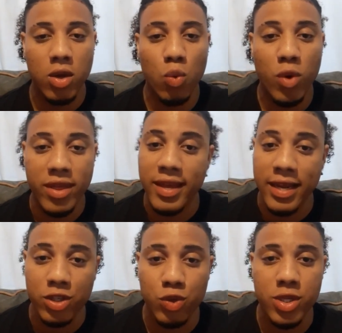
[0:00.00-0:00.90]
with
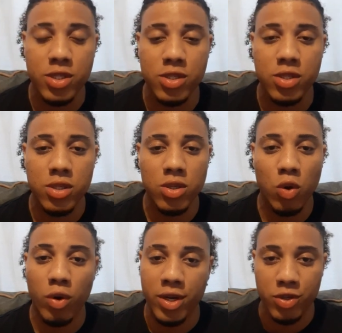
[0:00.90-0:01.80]
interests
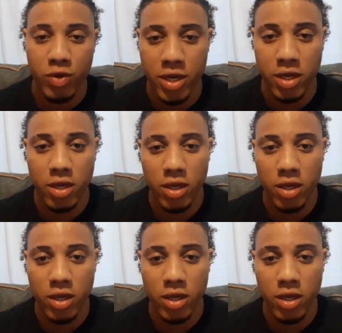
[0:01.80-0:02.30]
or intrigue.